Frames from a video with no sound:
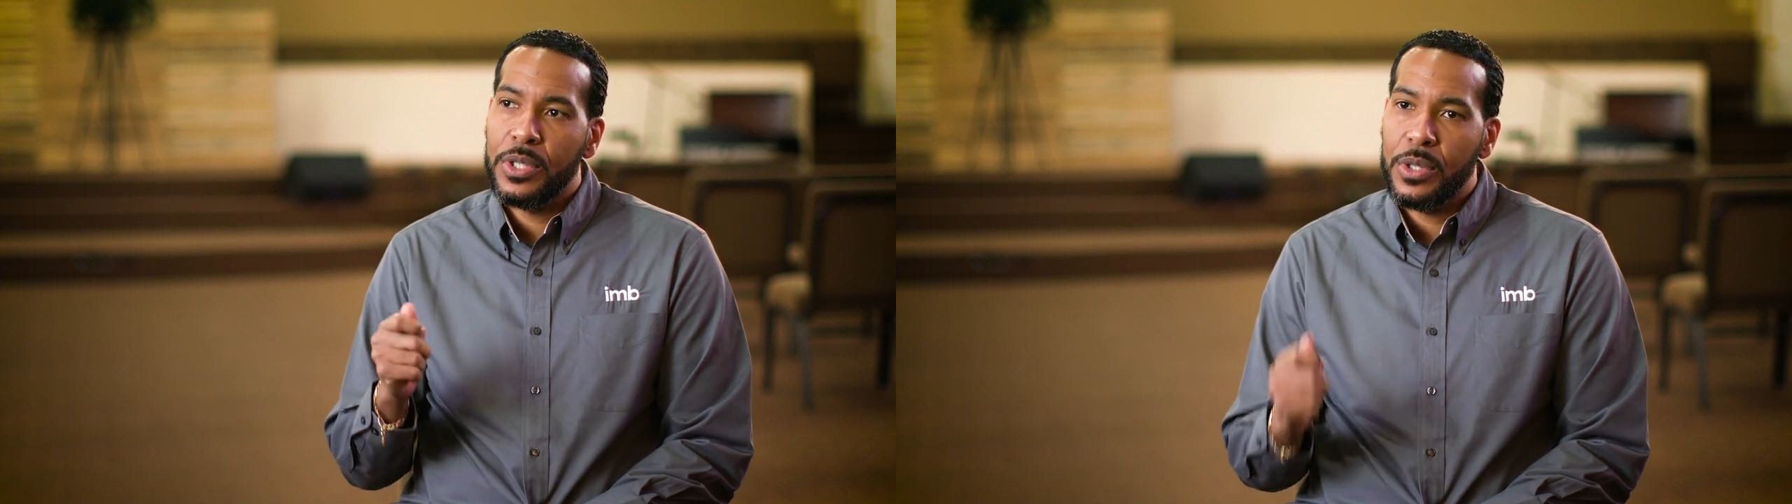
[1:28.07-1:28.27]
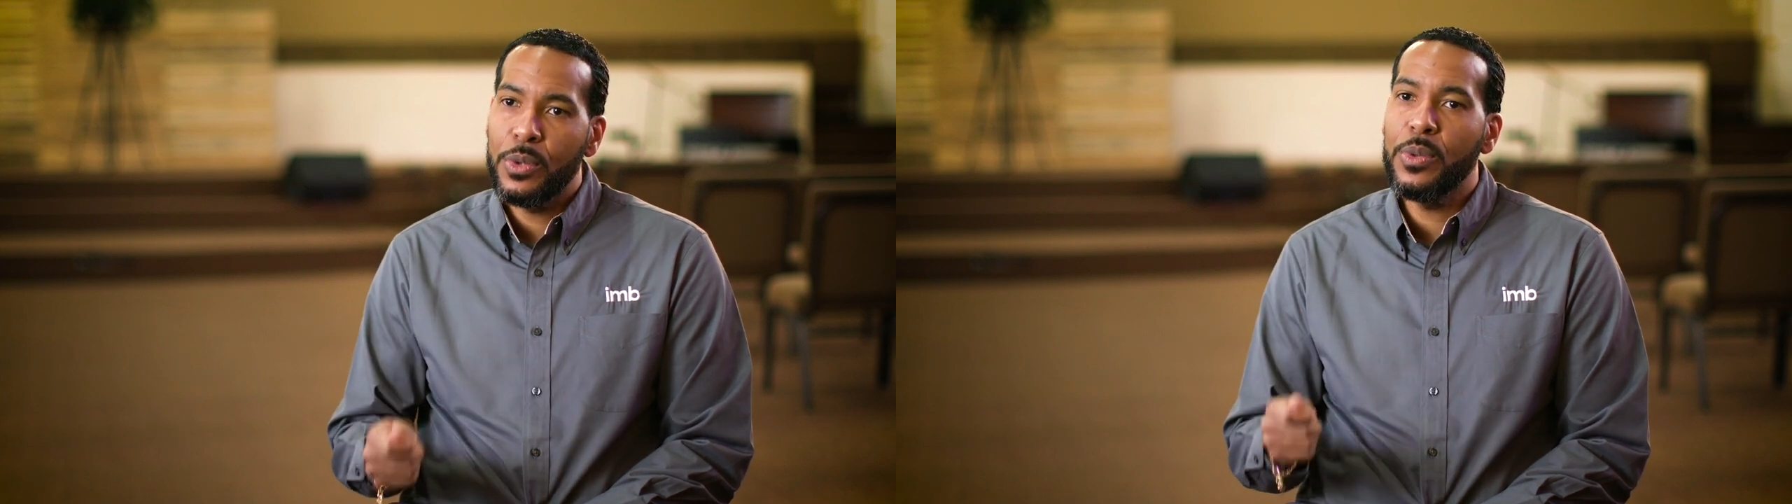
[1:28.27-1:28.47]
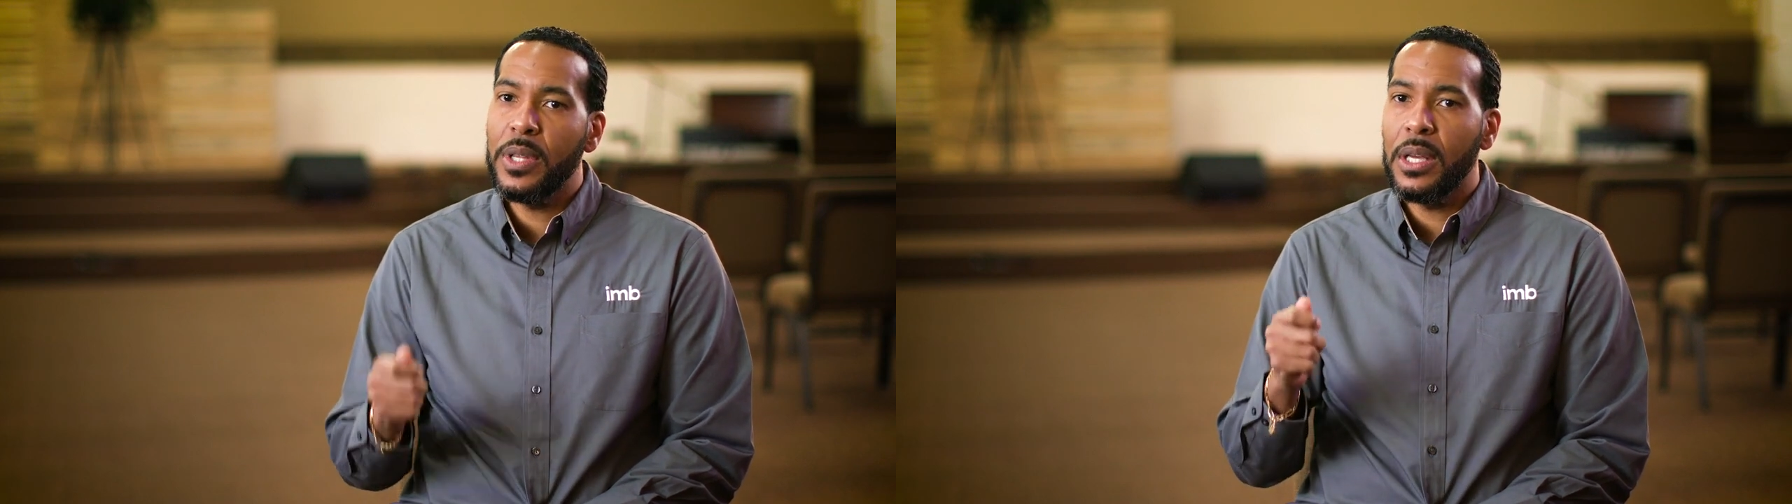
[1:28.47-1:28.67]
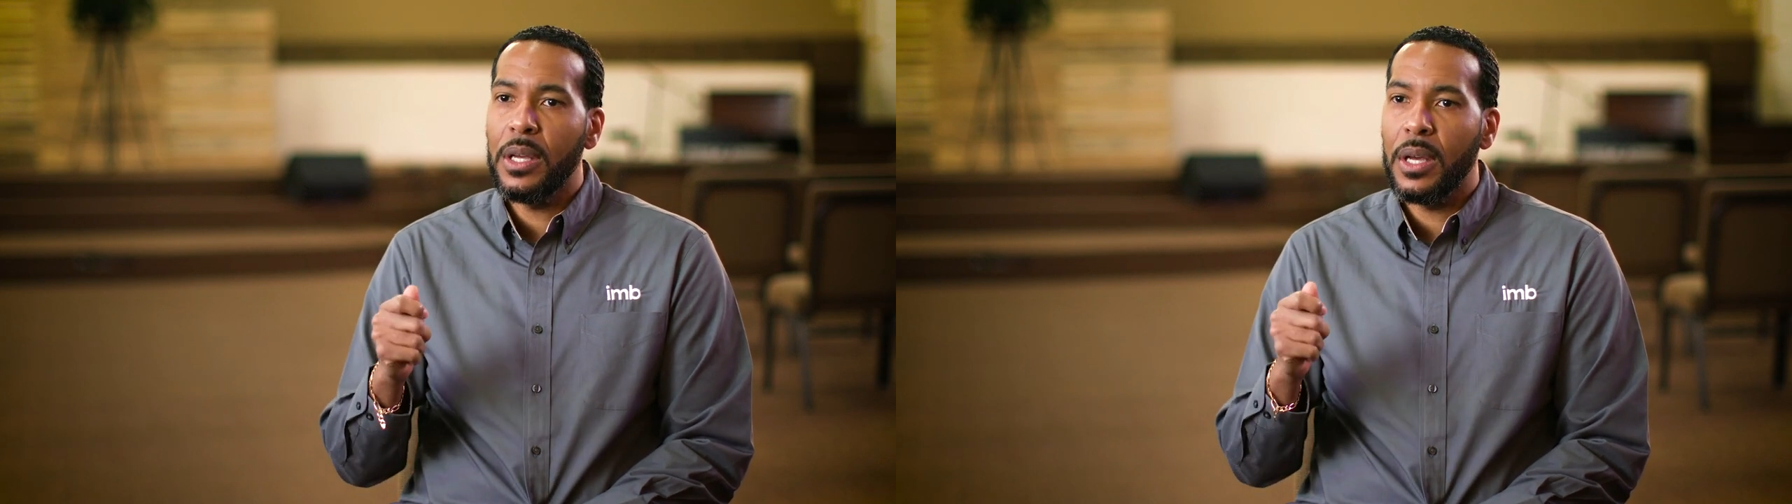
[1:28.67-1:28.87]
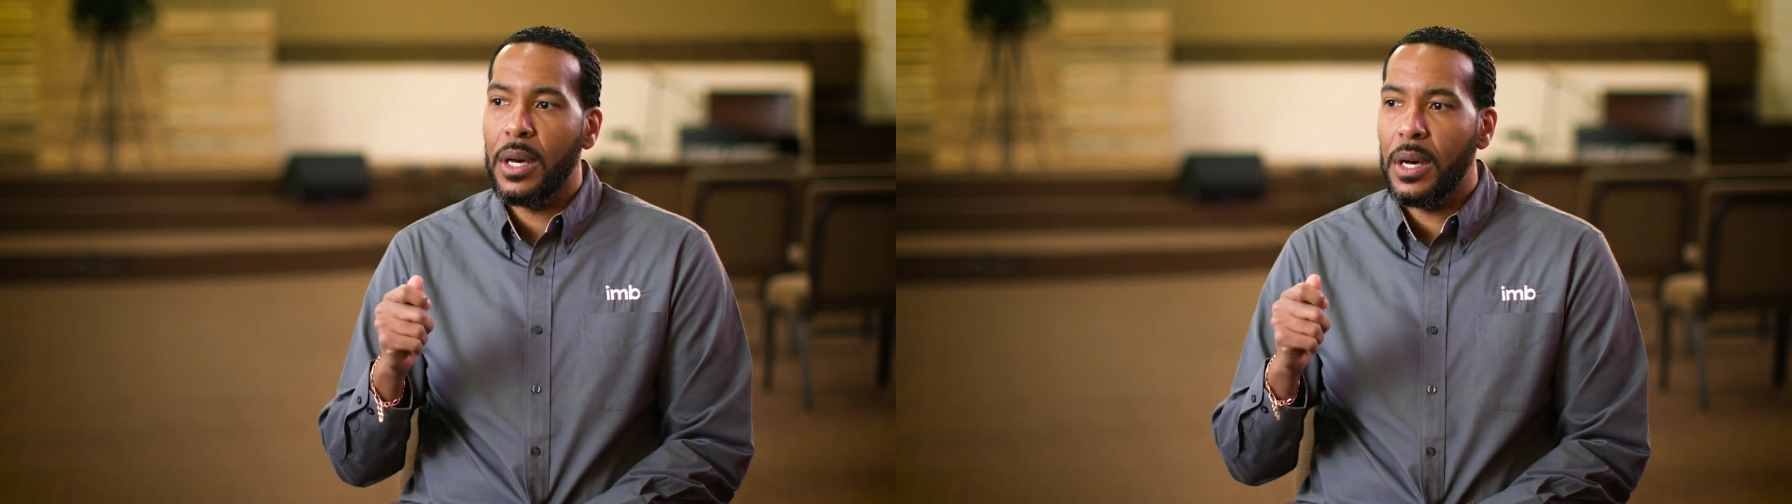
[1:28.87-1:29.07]
to
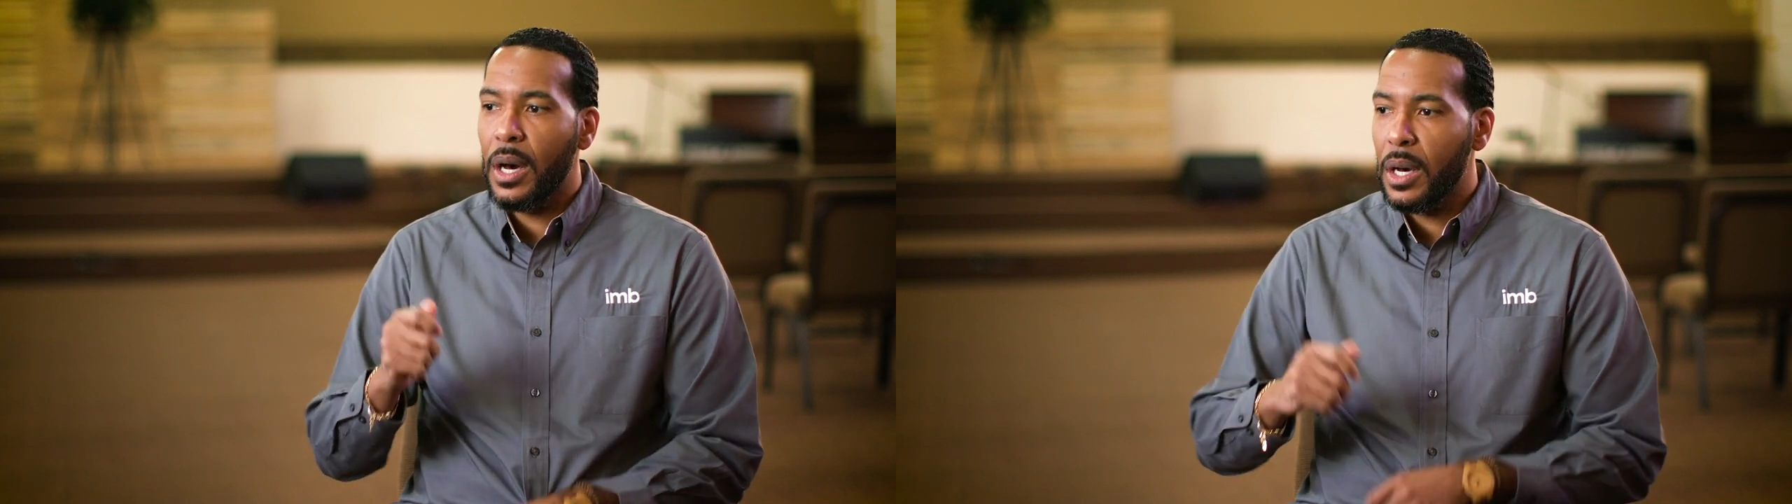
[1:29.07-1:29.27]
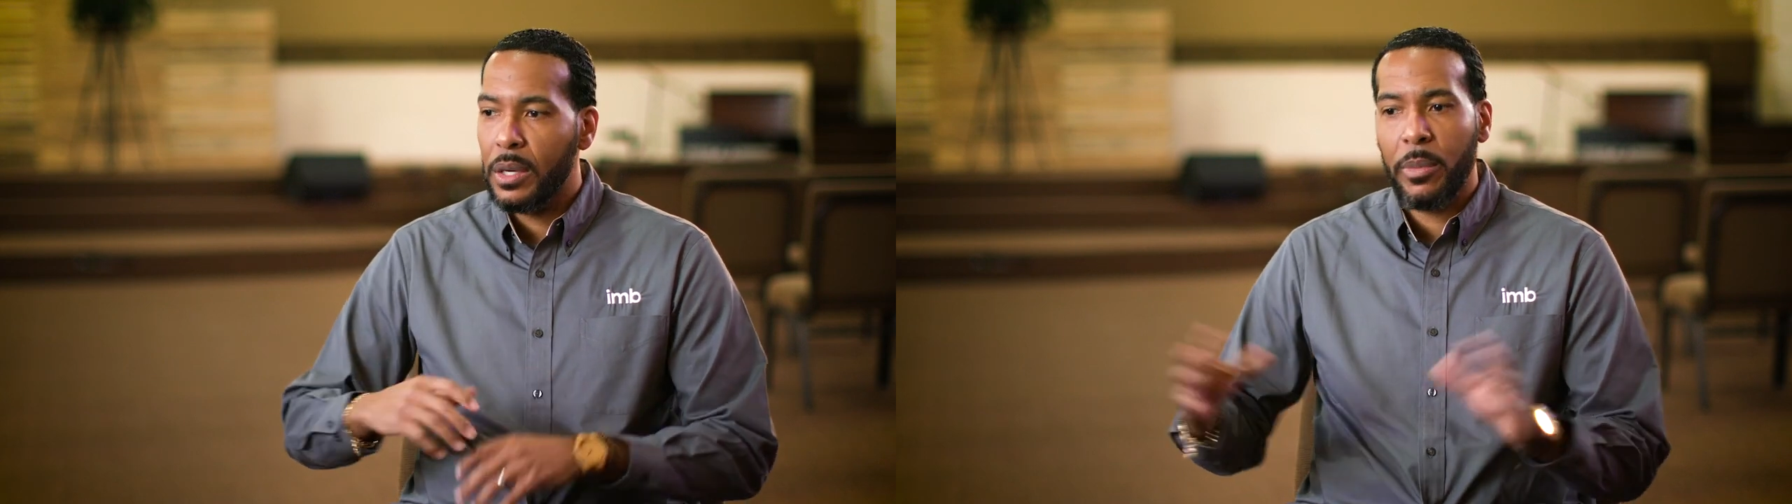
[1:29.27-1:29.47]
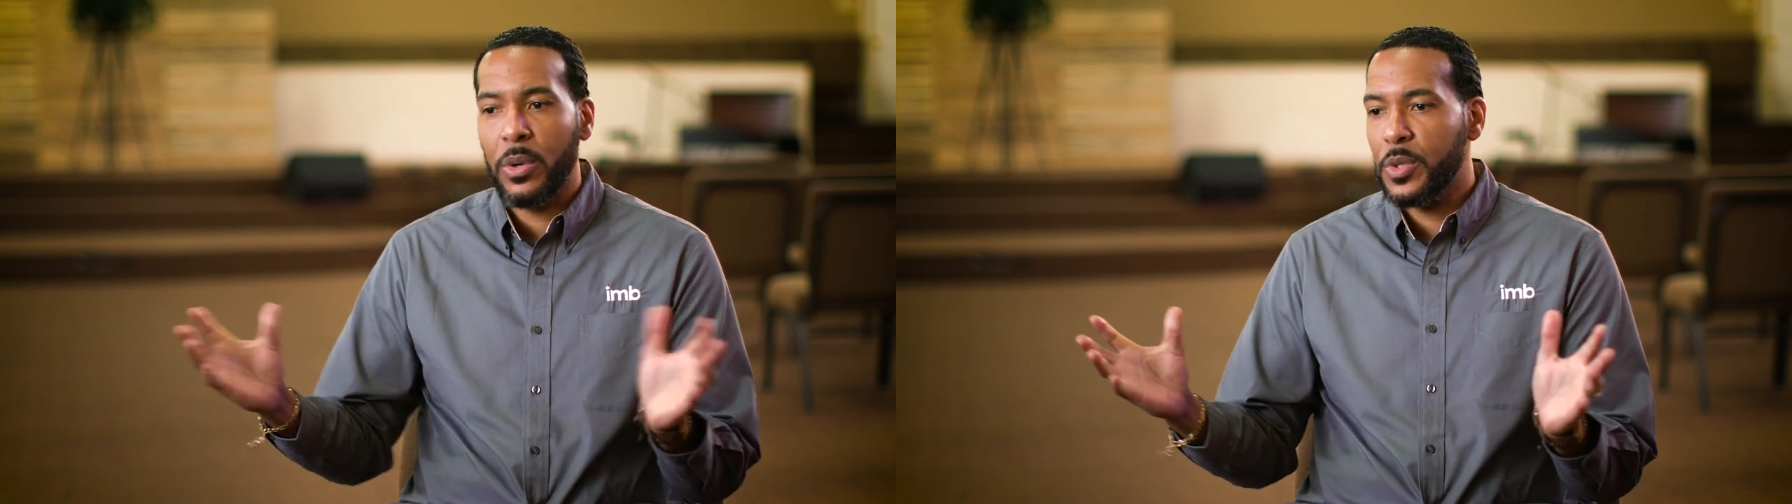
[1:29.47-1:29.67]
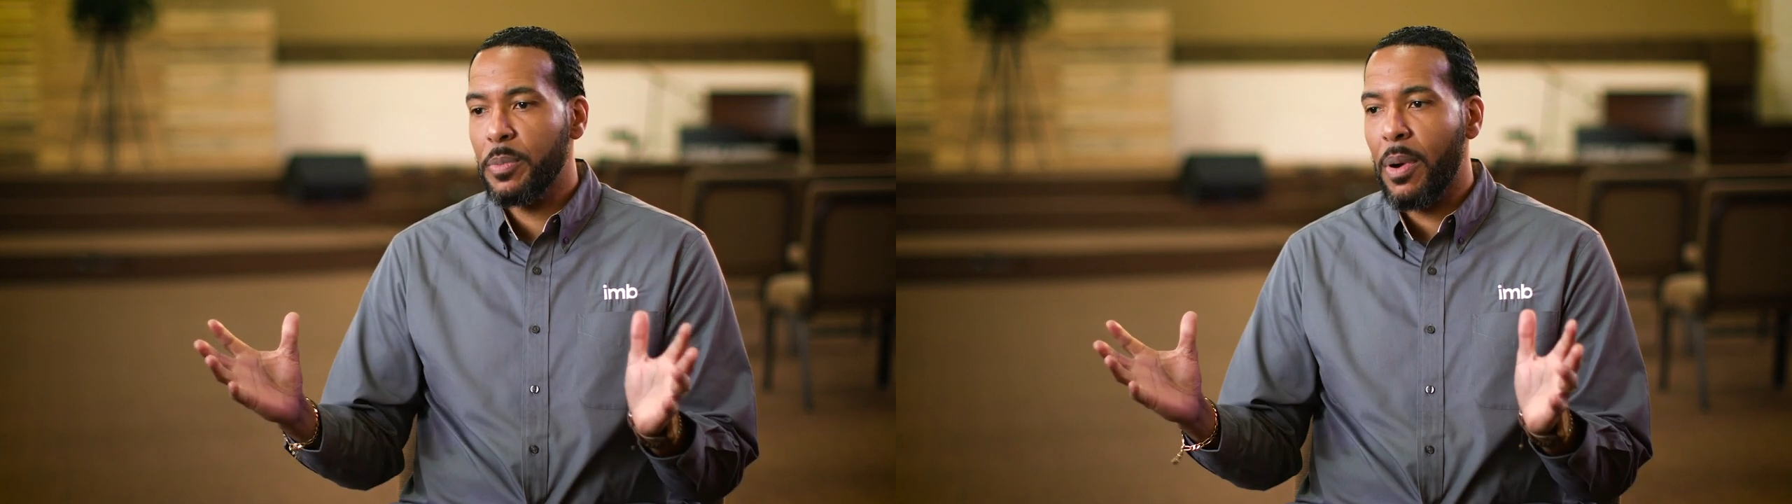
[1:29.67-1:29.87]
the uttermost